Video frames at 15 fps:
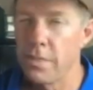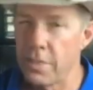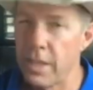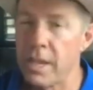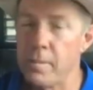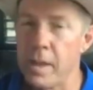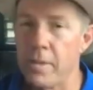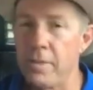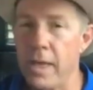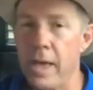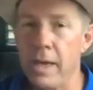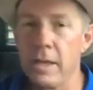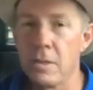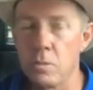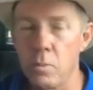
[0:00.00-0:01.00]
Think about
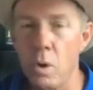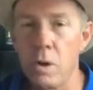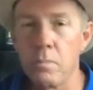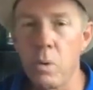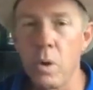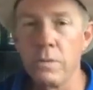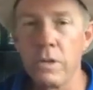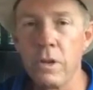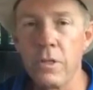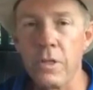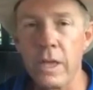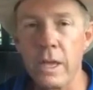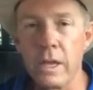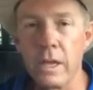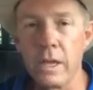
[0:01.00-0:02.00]
that. It's more important than you
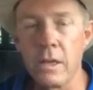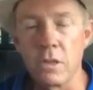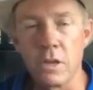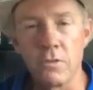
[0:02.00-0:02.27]
think it is.